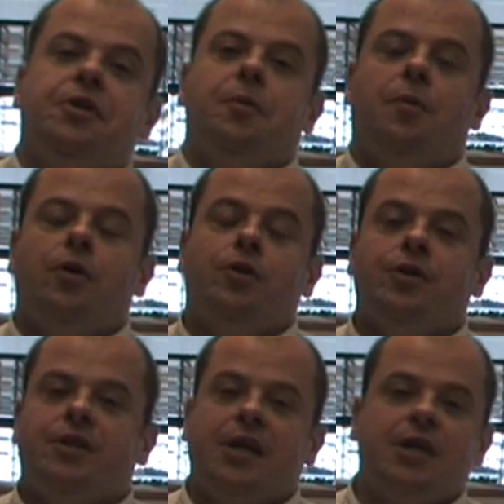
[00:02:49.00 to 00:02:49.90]
deployed on
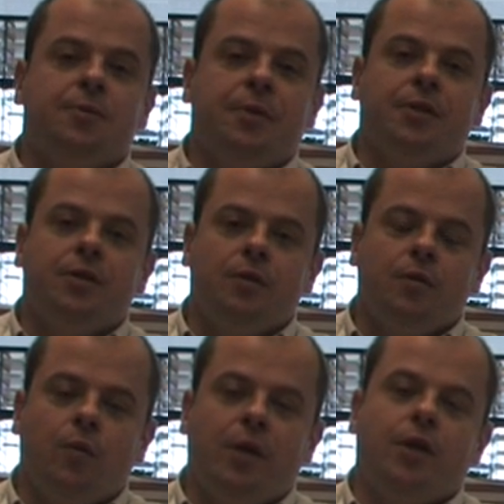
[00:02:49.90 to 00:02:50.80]
the testbed,
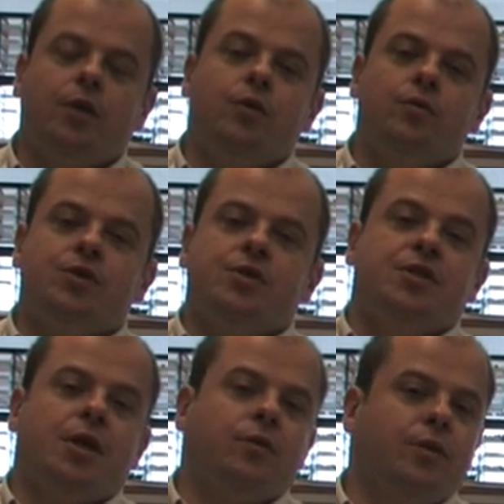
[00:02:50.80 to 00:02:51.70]
we can use the
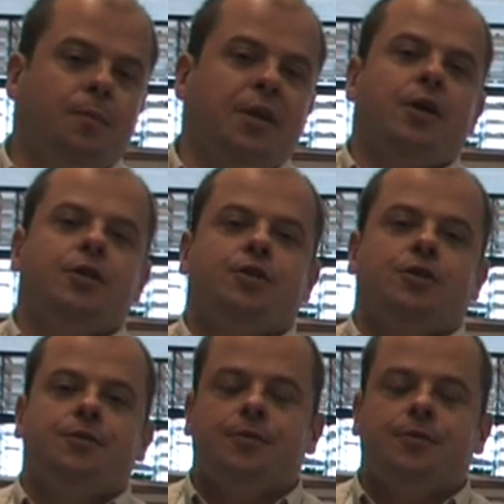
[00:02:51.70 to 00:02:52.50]
second application,